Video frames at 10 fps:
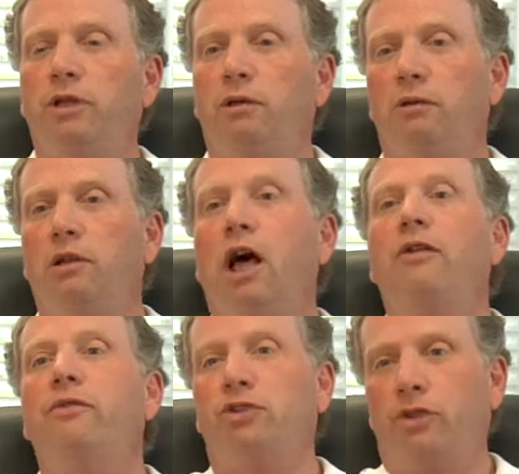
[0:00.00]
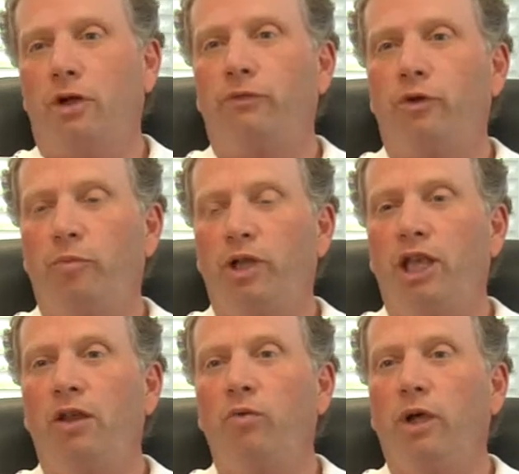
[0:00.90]
a lot of discomfort to
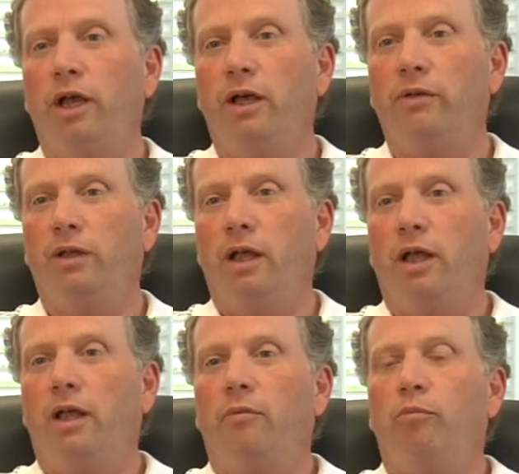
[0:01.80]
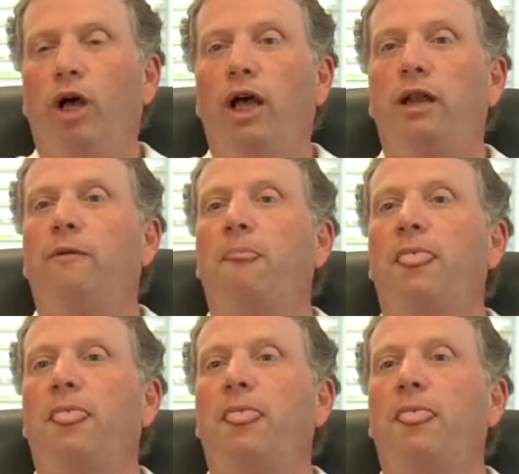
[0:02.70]
begin with, but